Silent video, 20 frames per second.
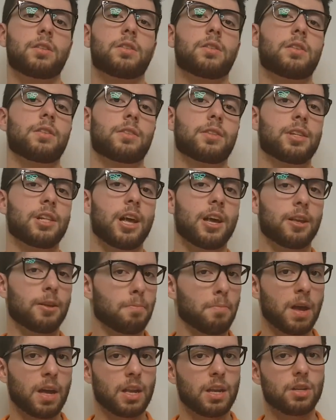It's like
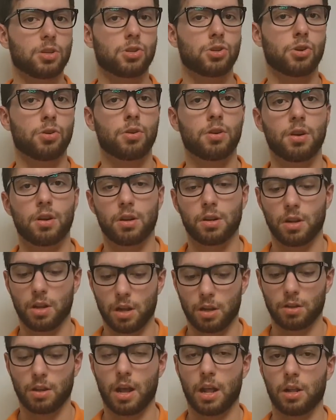making it shorter
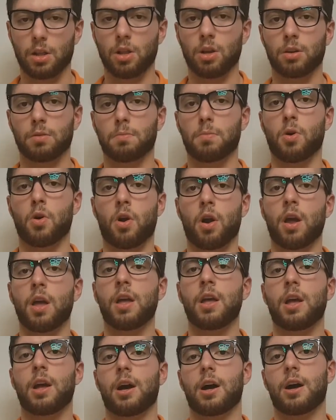and look more
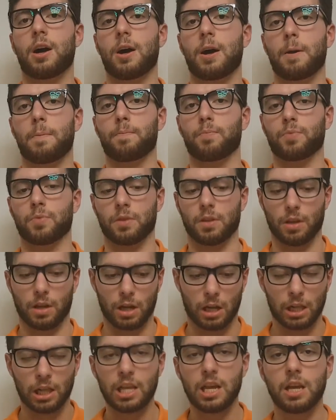
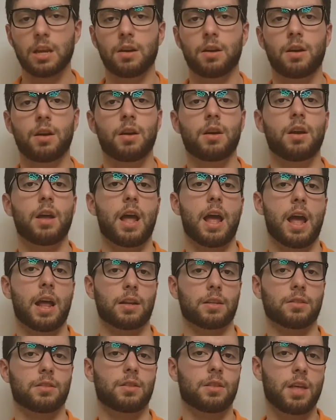cleaner and
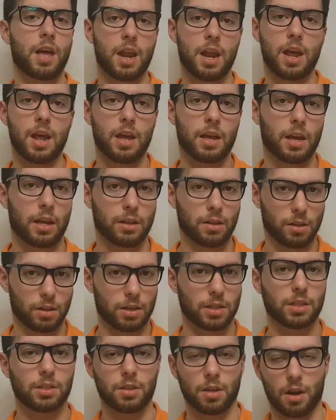aesthetic and all
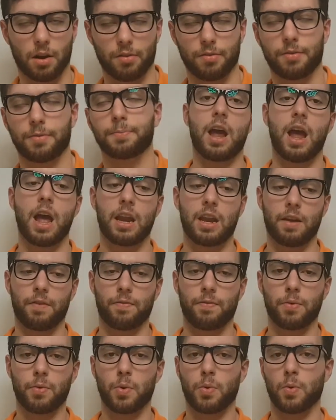that stuff. And
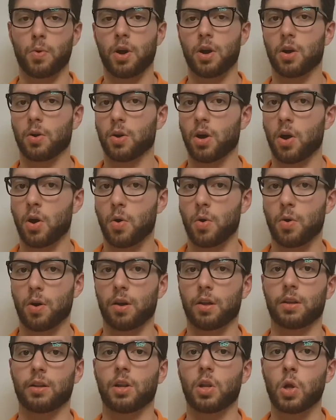if you want to go
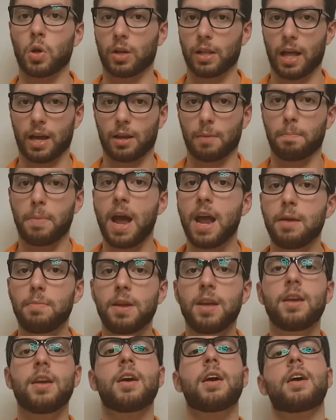and look like a
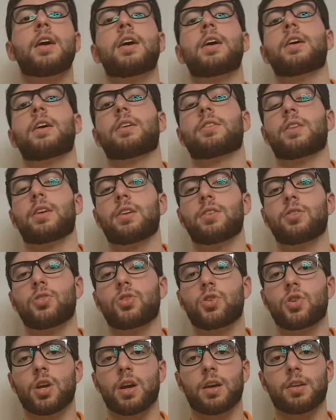baby, then
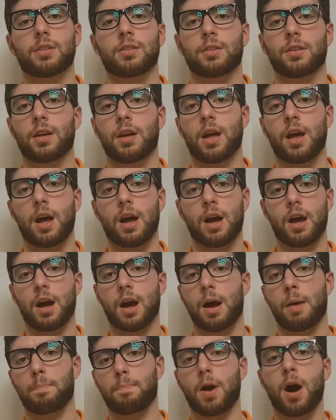just
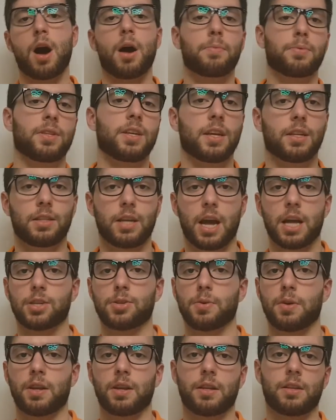pop the
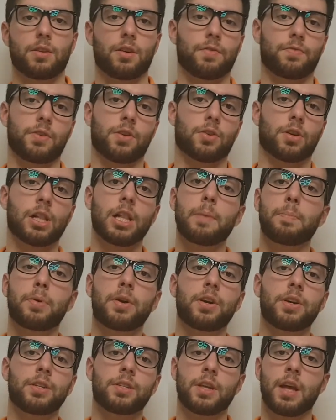attachment of your
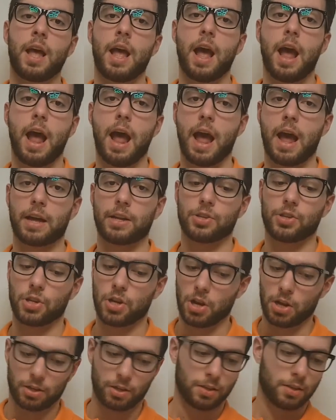clippers and
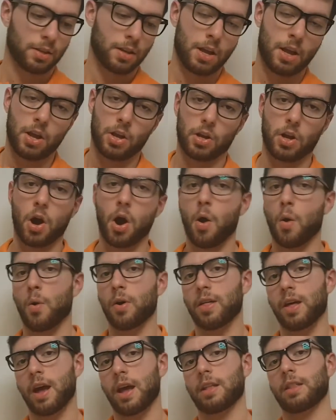just go
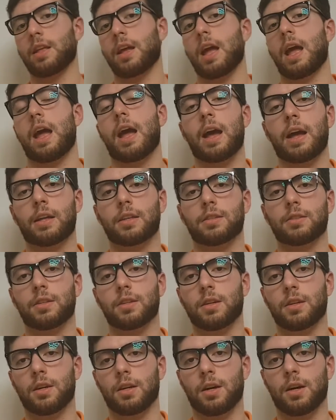with it, and
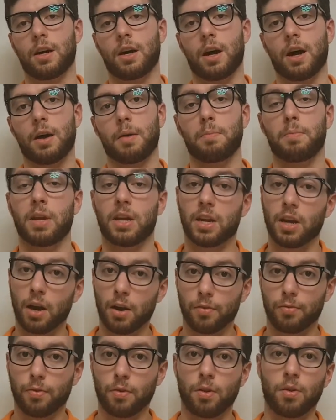be
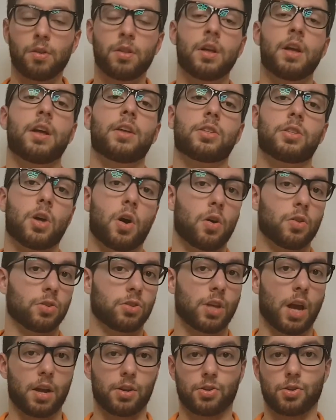careful. Don't
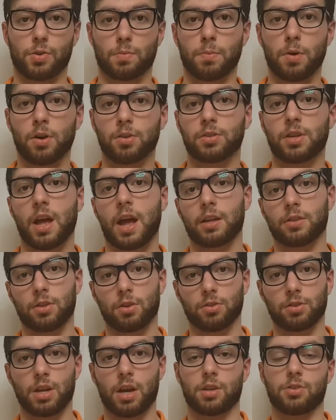touch your ballsack,
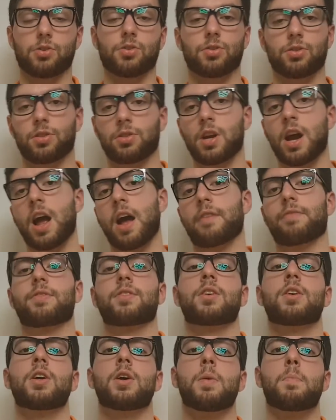don't touch your shaft,
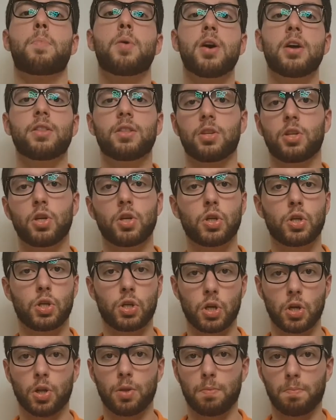but you
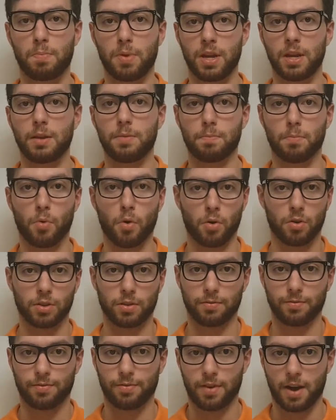should be more
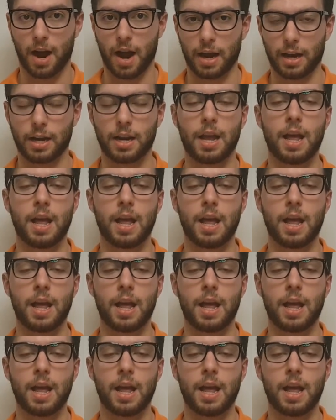than fine.